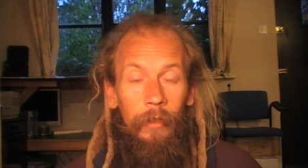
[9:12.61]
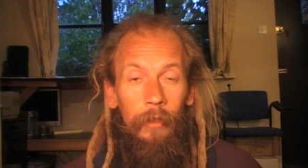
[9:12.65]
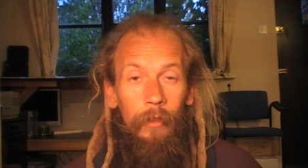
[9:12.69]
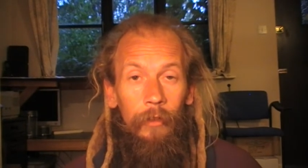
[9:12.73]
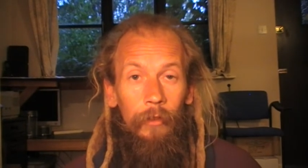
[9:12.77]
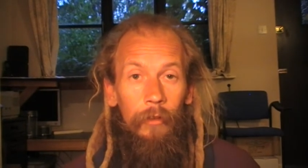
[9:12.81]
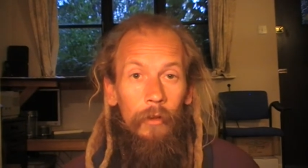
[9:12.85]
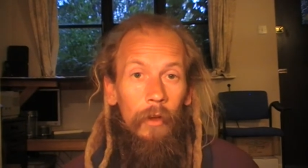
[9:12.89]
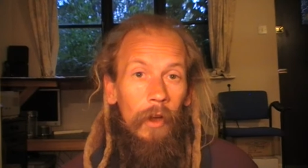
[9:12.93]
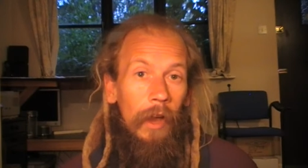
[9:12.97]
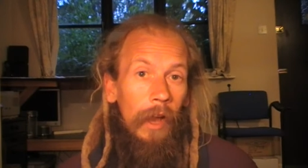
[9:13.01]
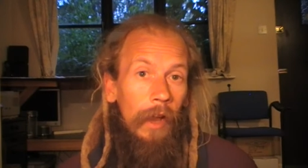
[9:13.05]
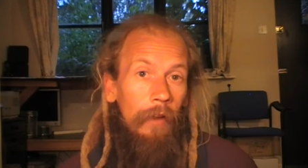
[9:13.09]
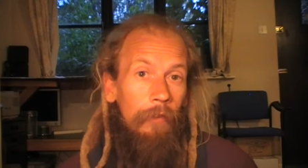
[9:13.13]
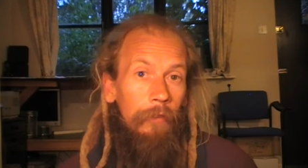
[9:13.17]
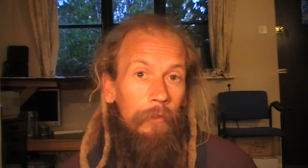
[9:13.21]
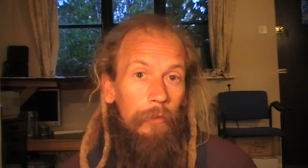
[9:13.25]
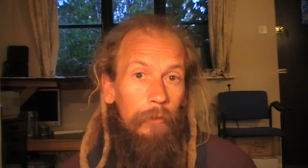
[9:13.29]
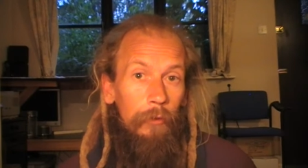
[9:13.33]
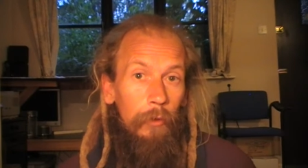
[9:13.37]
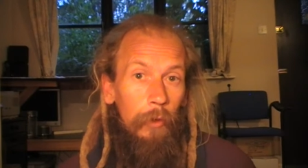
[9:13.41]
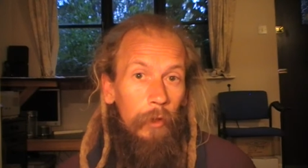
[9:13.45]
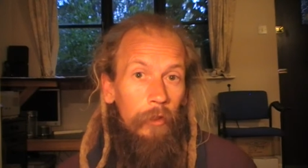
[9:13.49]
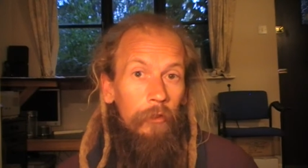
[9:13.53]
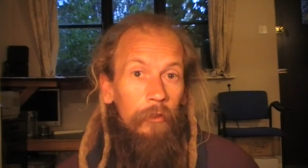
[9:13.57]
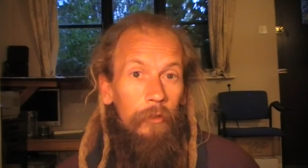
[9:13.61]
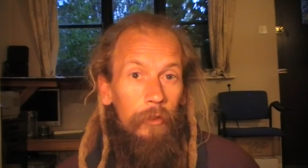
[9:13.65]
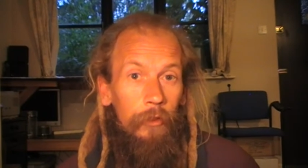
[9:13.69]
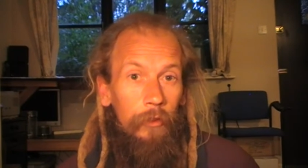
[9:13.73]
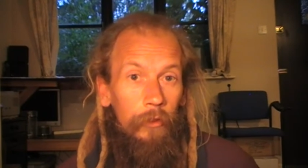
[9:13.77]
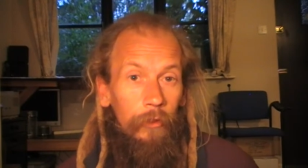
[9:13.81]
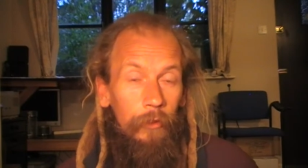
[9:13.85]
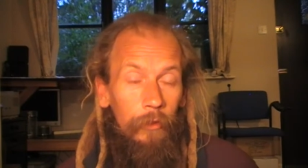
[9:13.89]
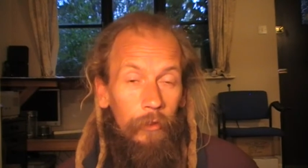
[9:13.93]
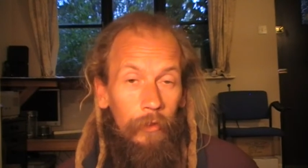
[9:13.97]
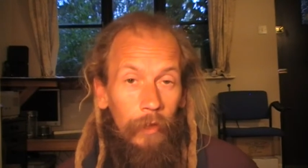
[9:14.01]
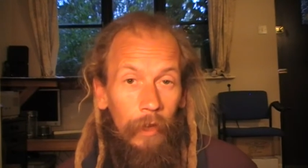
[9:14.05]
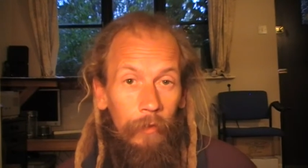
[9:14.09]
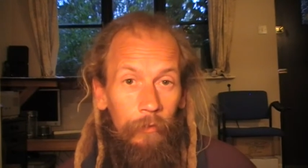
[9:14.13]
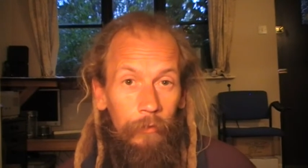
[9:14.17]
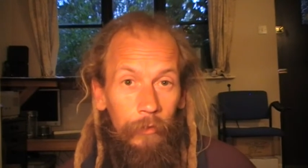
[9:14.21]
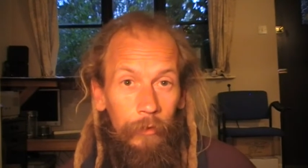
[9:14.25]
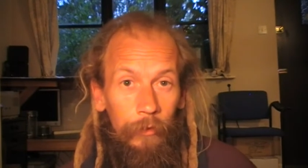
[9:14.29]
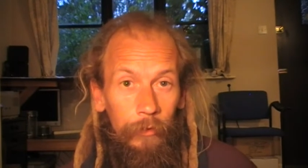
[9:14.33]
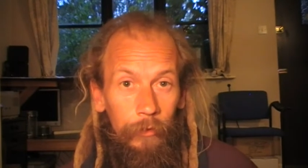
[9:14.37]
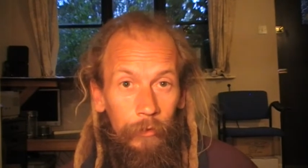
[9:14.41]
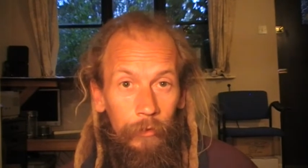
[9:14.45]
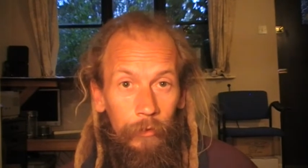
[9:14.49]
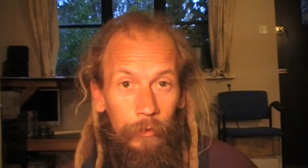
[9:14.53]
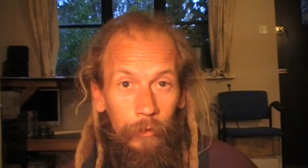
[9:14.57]
You got to have questions, haven't
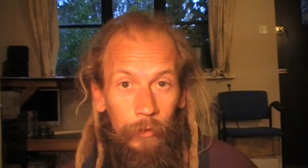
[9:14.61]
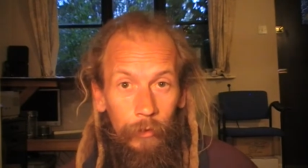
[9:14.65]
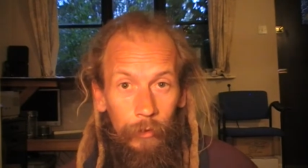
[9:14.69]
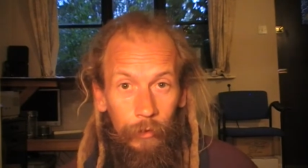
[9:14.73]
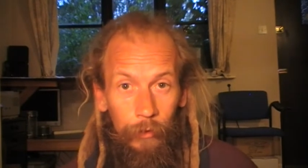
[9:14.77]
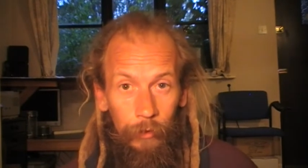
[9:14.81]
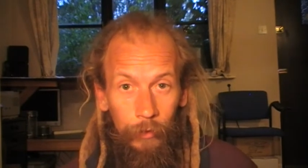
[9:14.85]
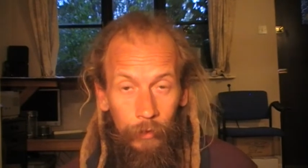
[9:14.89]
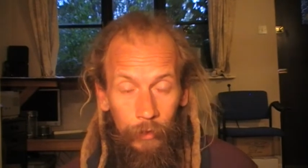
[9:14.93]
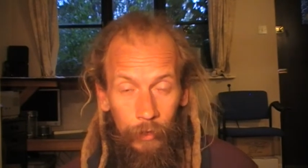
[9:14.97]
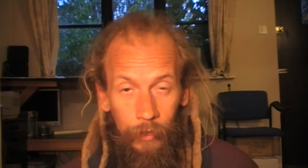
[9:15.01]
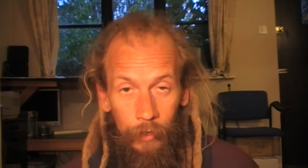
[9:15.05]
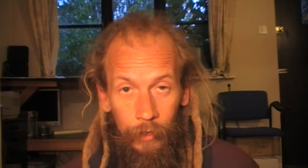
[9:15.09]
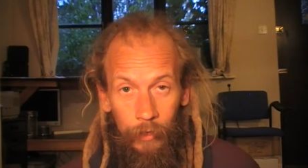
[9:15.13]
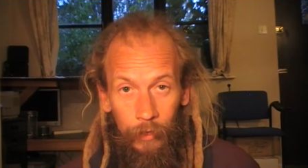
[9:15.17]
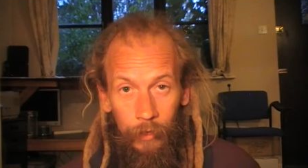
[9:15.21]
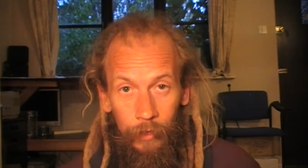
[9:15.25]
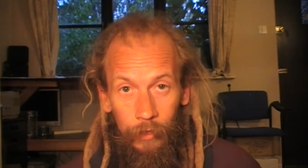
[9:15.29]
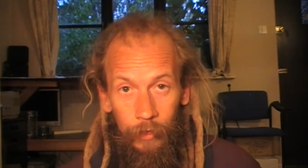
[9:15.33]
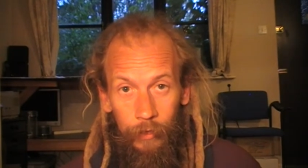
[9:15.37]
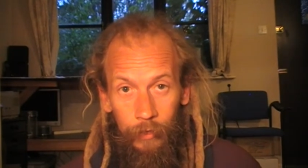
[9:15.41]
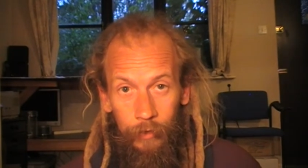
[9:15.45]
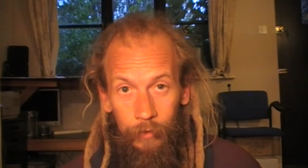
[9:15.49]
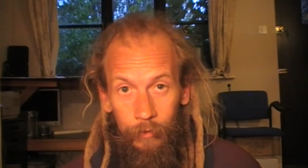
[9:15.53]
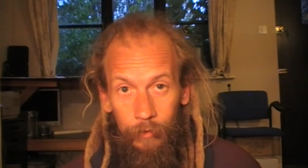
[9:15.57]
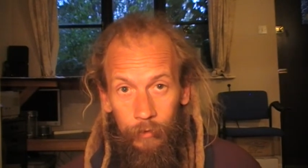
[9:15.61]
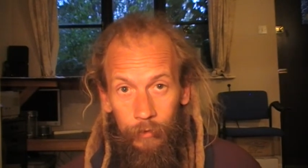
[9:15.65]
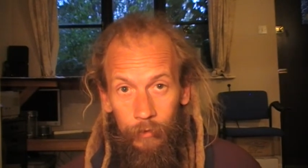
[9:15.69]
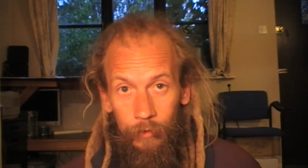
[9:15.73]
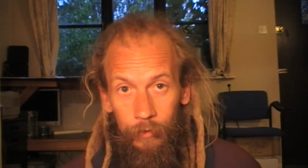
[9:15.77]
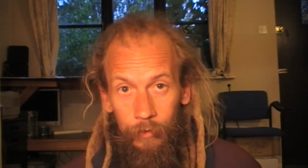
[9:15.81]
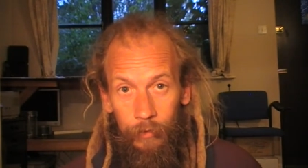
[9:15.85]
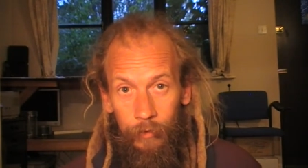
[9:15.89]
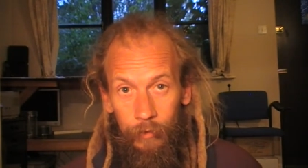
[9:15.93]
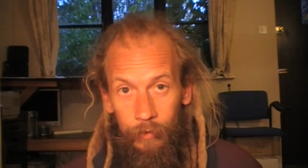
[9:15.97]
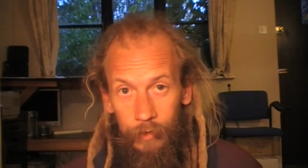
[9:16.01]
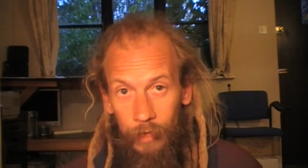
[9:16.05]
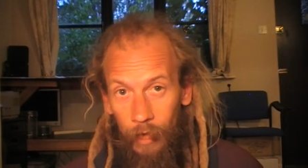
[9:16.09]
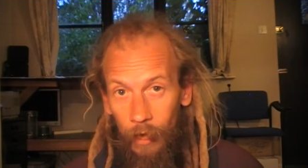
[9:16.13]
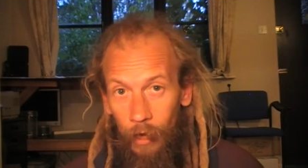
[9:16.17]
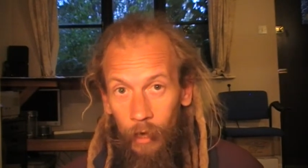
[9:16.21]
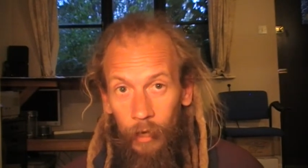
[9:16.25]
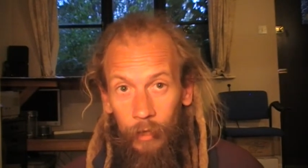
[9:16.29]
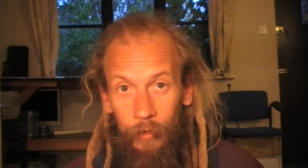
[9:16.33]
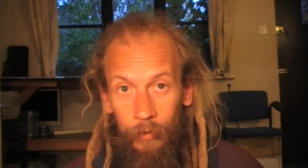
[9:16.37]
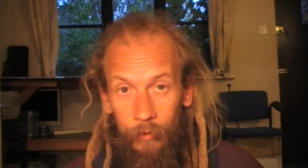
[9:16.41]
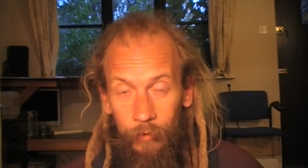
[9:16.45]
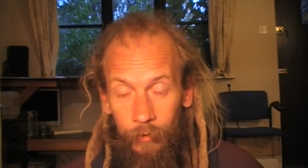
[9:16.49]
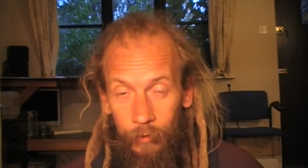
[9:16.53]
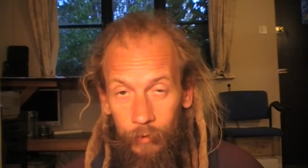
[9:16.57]
you, to get
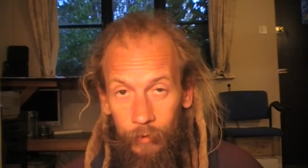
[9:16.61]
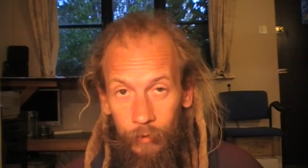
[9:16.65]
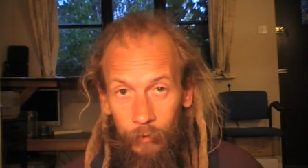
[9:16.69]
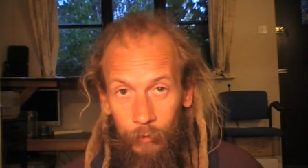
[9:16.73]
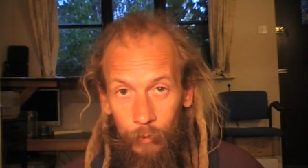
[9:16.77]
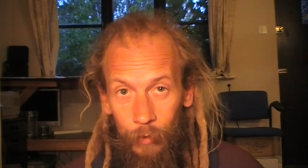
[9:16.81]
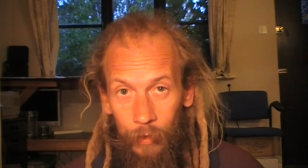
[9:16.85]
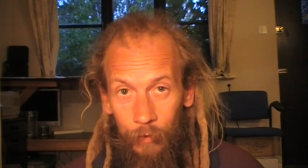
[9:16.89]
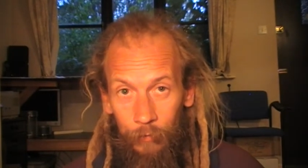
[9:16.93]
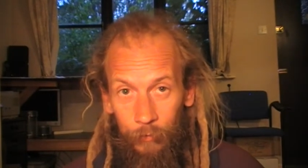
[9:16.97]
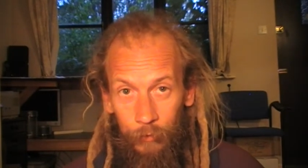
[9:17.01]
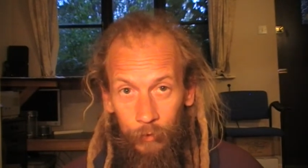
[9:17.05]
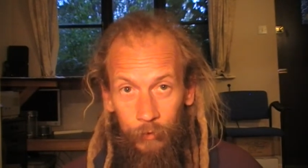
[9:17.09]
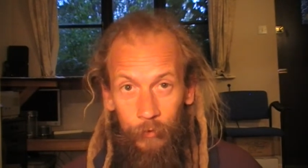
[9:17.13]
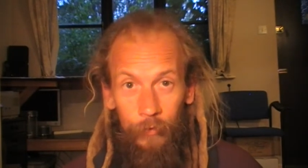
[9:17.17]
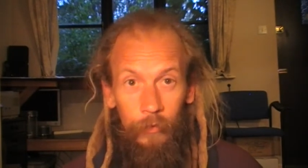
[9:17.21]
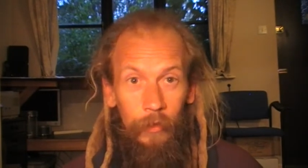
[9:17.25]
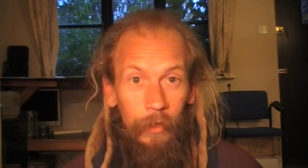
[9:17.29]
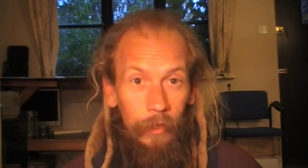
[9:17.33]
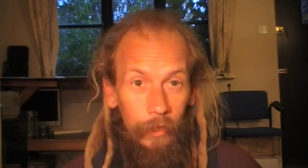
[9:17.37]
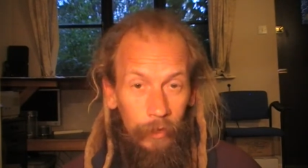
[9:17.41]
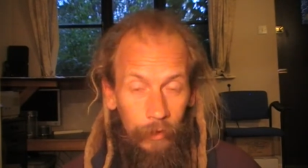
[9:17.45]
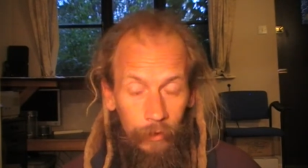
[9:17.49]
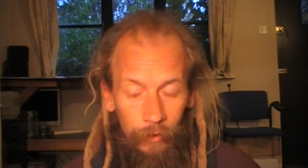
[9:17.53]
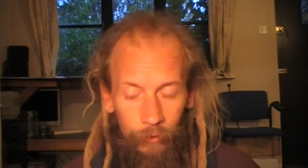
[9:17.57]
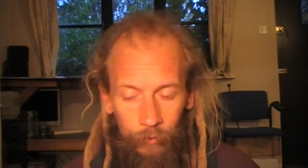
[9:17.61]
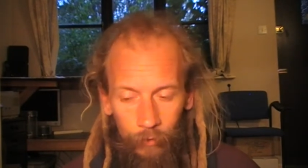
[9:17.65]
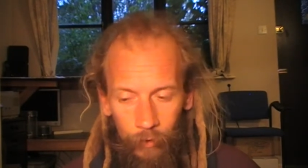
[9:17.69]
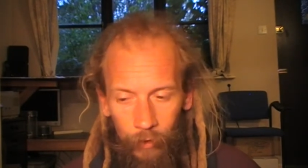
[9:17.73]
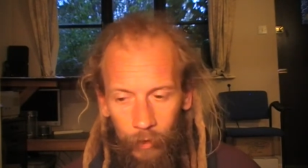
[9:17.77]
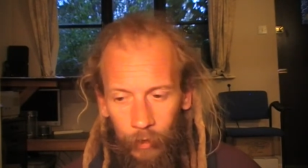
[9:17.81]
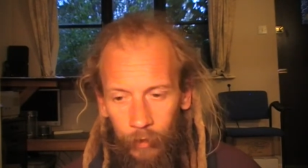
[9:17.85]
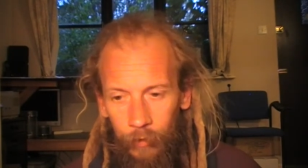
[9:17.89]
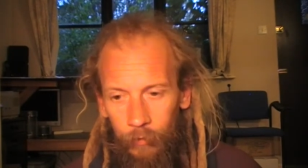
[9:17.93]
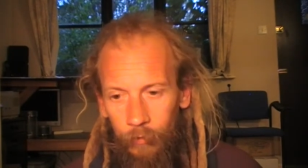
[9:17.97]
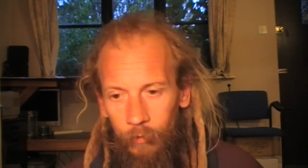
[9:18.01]
answers. You have to seek, right?